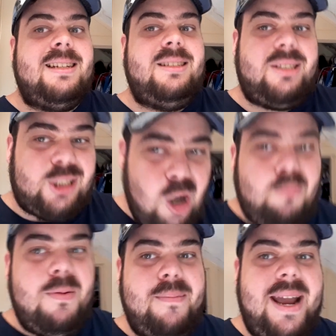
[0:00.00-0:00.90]

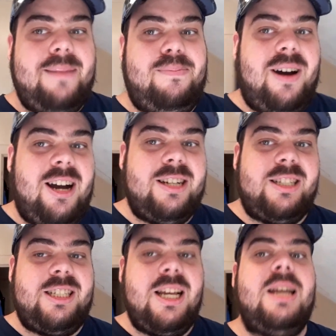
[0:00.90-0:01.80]
Superman
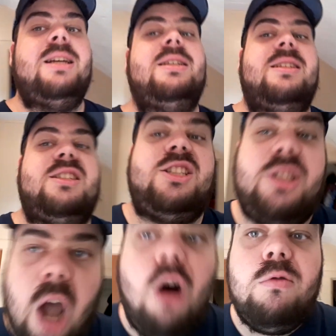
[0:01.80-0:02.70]
punch,
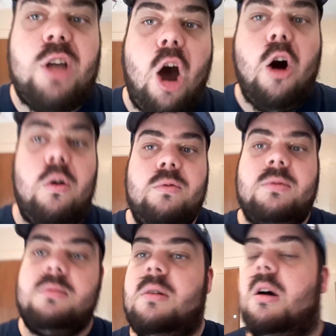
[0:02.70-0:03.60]
Stone Cold.
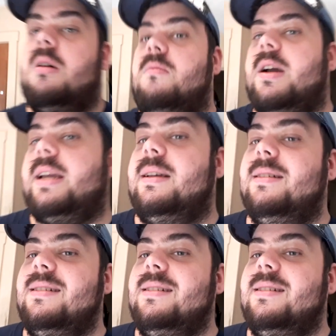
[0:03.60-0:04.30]
Oh wait,